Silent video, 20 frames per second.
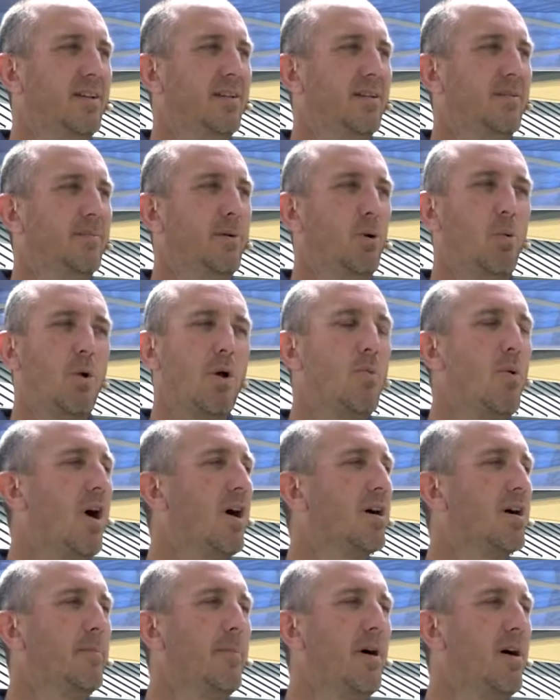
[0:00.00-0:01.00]
But we
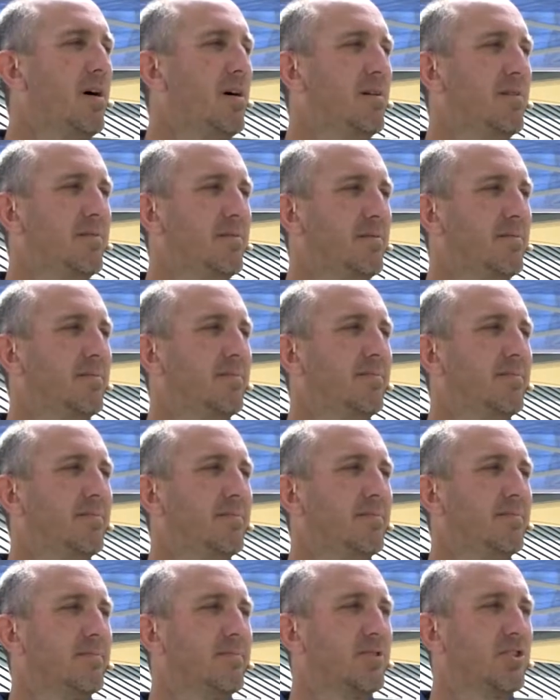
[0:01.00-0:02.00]
welcome all.
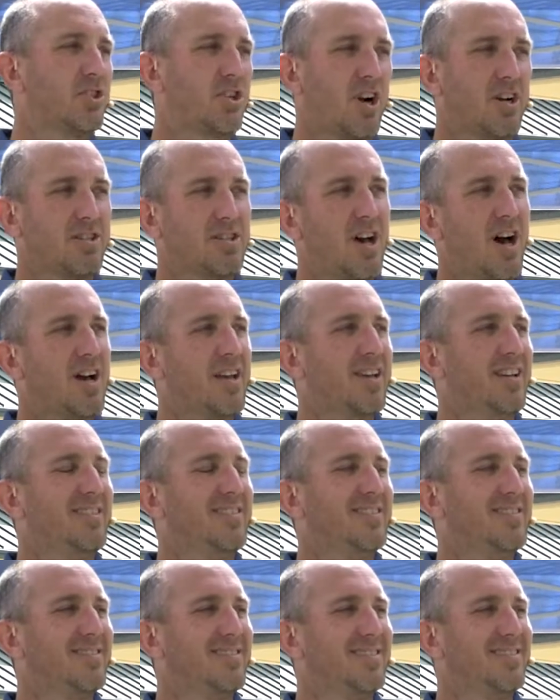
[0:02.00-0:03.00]
Start talking.
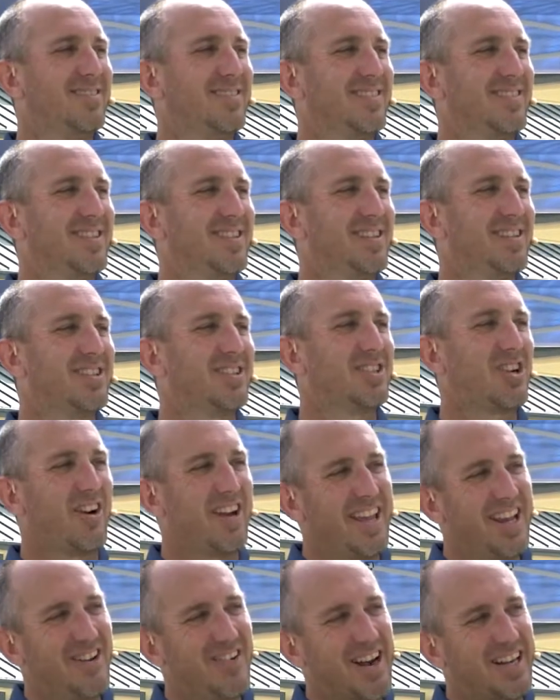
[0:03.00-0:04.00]
Start
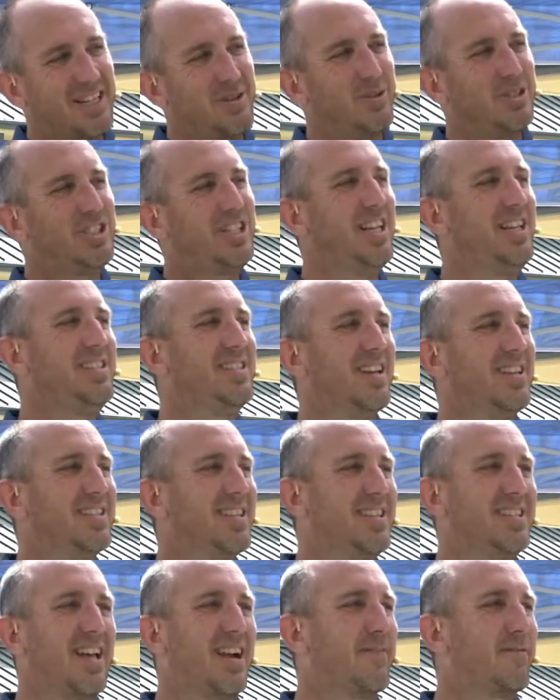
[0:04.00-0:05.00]
interacting with Jesus. He's
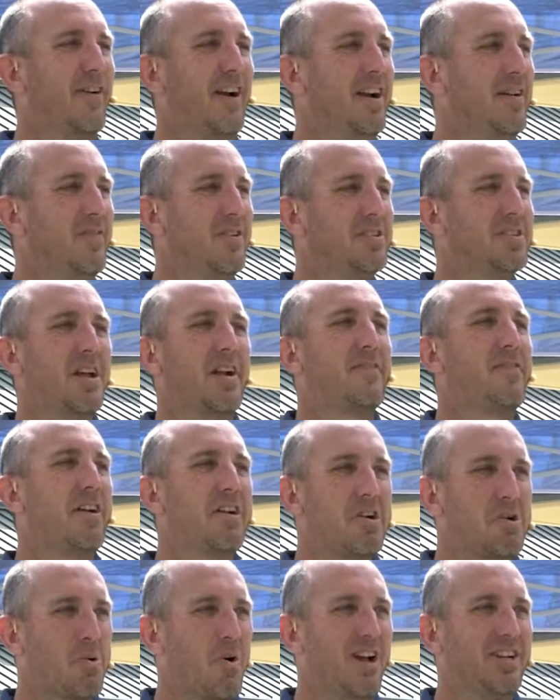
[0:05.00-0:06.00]
not afraid of you. He's not afraid of your
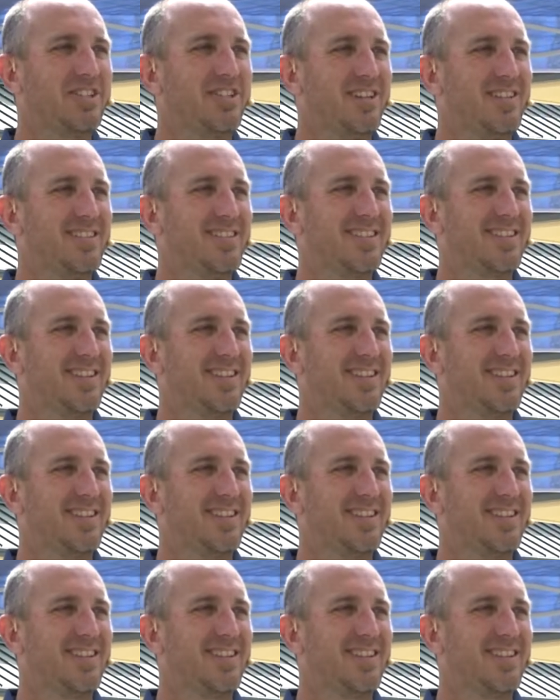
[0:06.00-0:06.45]
questions.